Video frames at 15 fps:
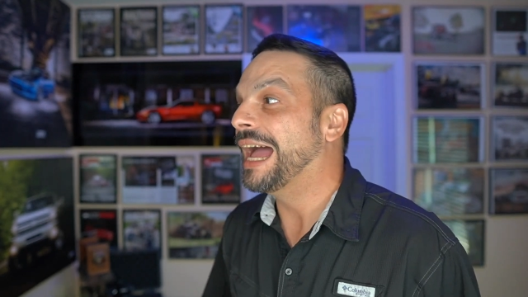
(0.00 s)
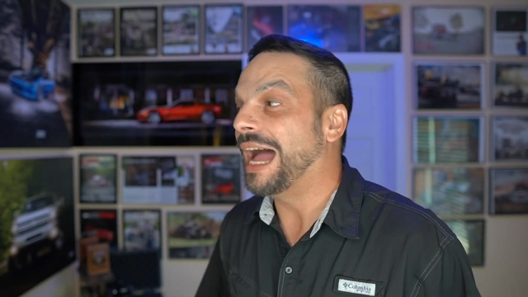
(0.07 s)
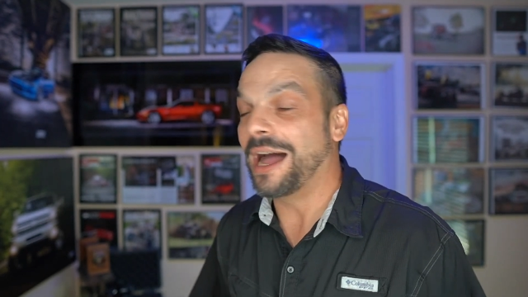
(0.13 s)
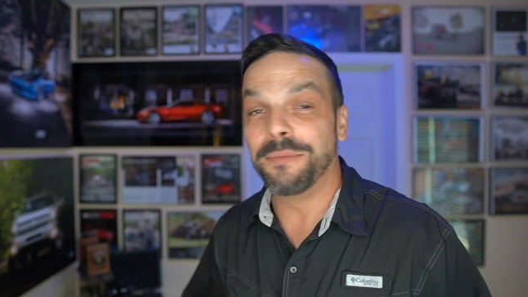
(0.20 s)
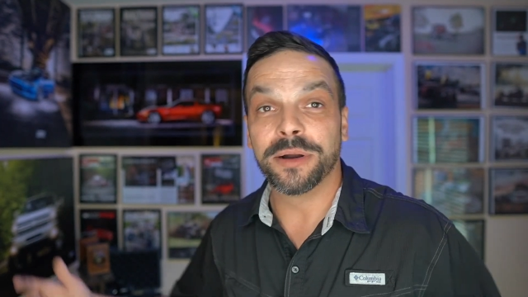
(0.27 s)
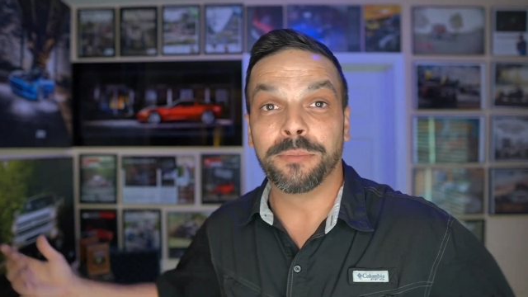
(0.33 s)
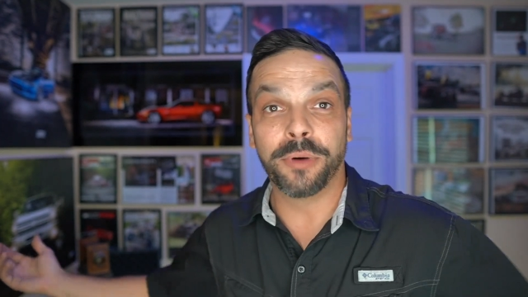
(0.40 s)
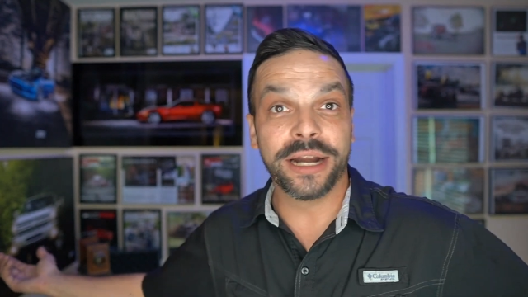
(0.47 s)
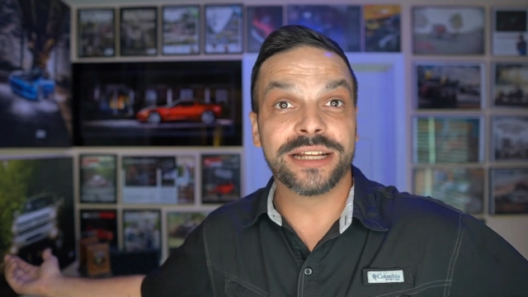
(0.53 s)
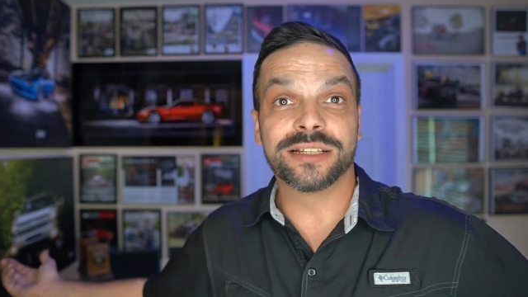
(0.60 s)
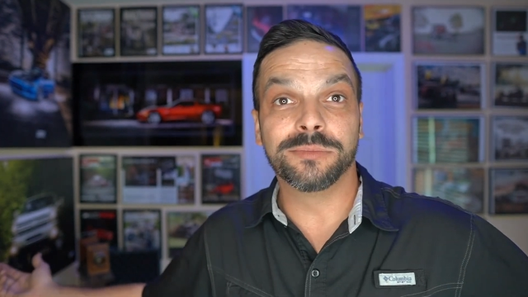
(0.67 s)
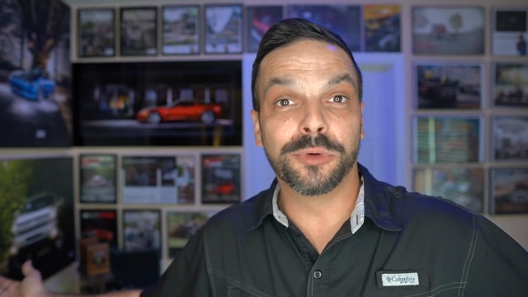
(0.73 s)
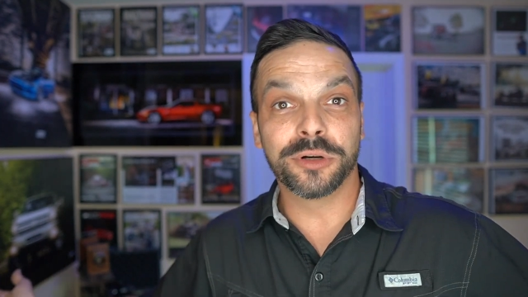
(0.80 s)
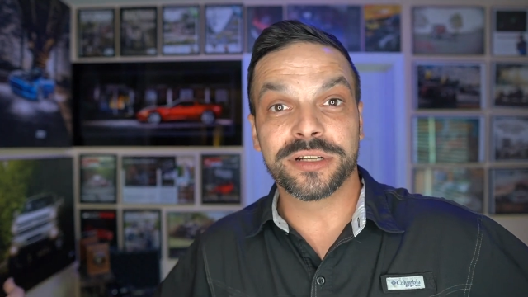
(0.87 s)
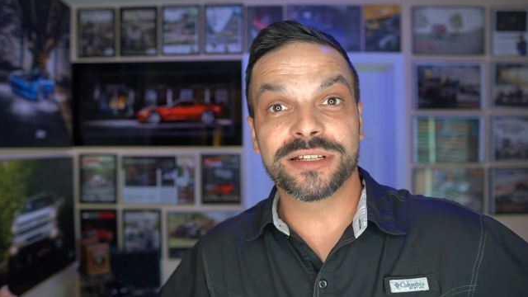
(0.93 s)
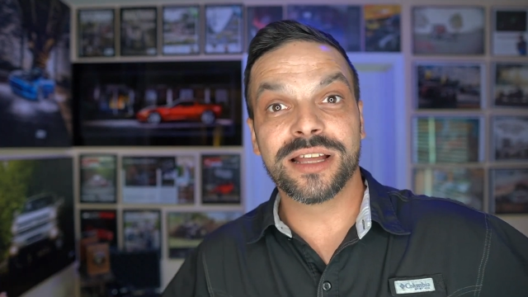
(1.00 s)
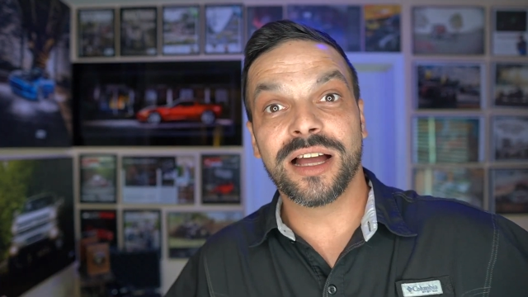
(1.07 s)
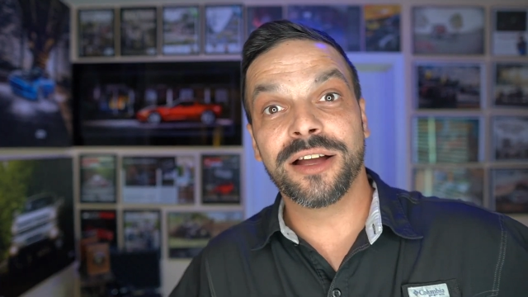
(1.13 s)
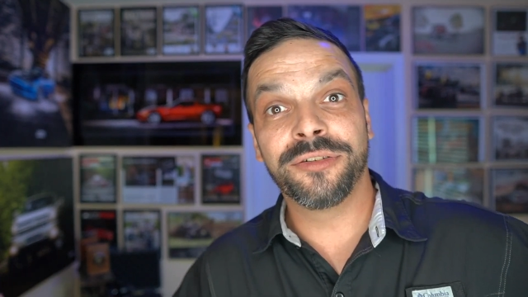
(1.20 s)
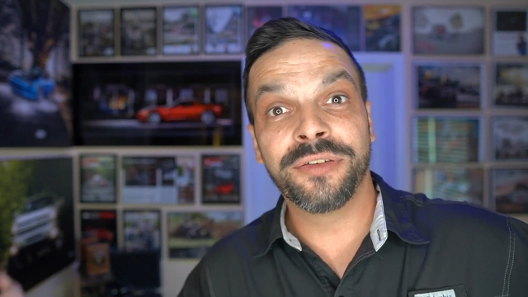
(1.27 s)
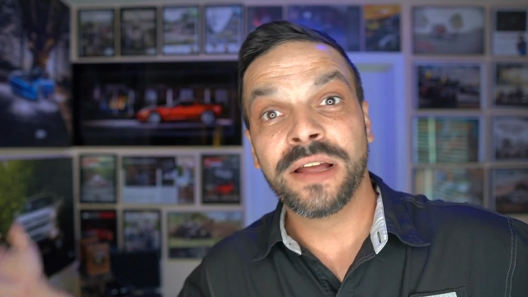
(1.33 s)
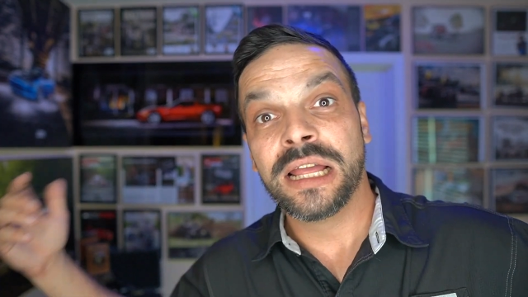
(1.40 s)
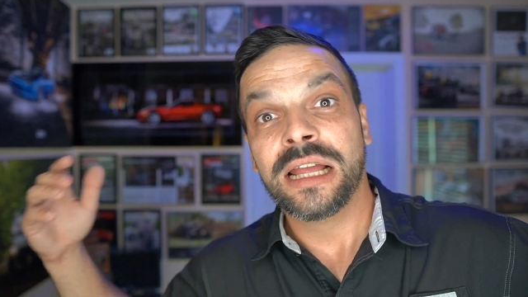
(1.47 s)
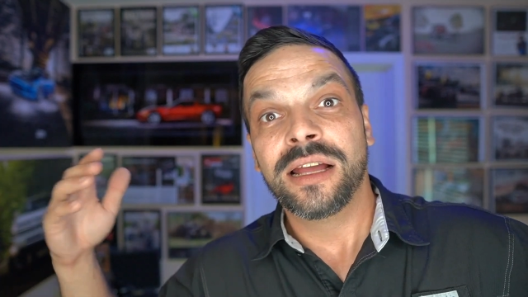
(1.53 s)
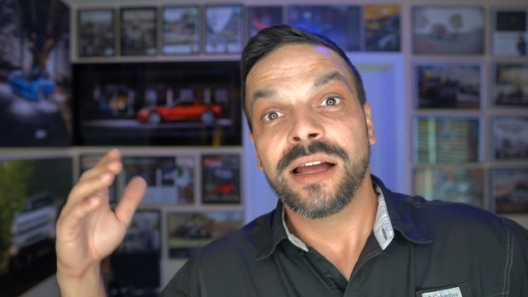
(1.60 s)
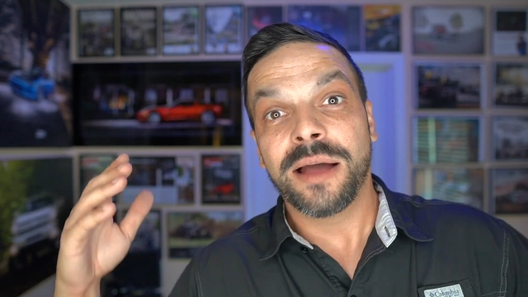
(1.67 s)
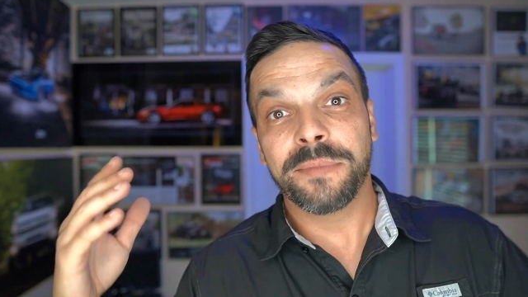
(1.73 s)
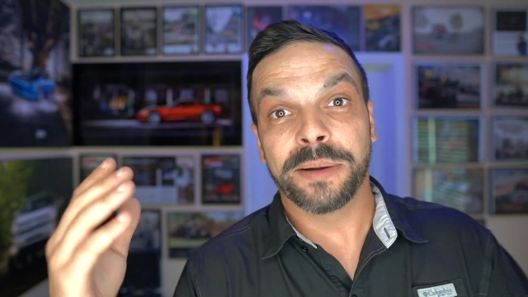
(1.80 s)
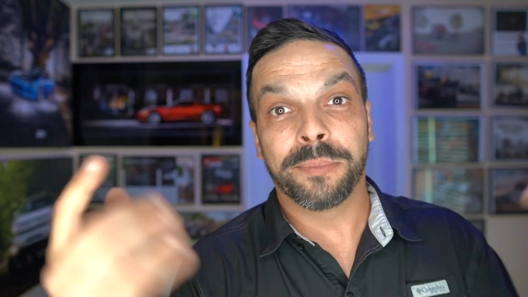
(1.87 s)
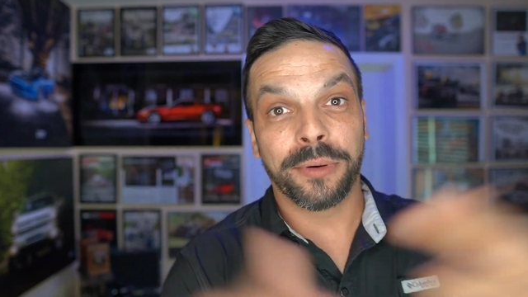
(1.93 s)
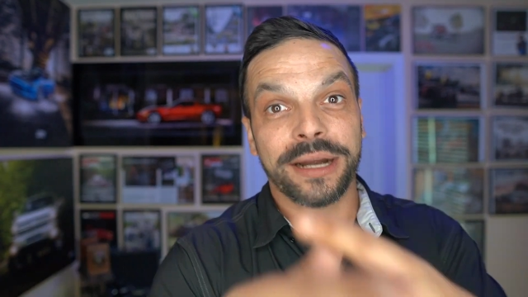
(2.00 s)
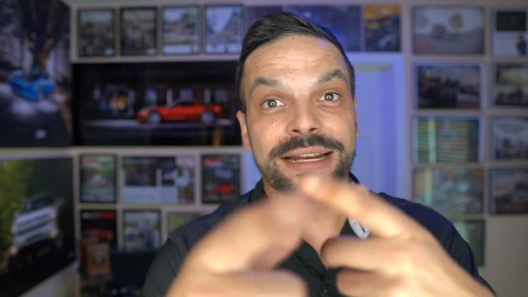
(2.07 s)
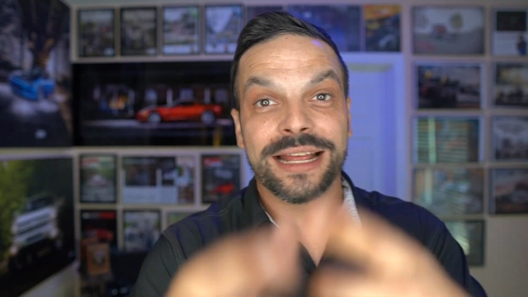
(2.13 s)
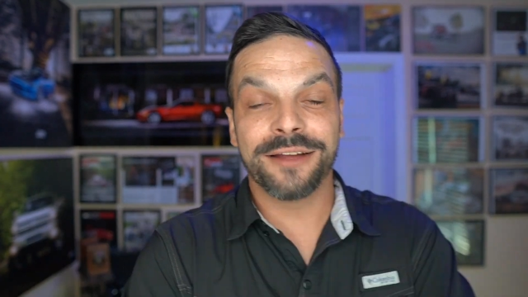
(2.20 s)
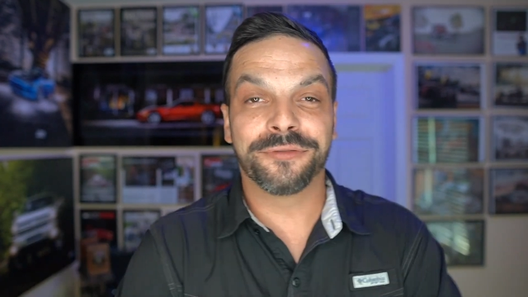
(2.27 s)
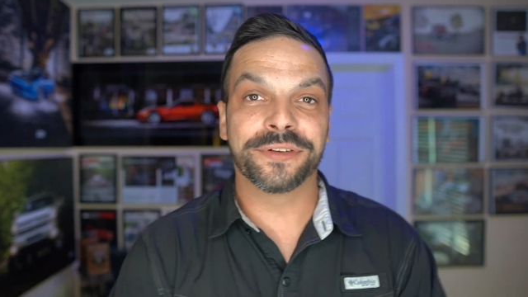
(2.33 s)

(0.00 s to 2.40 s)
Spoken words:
I'm going to break some more stuff. I'm going to break down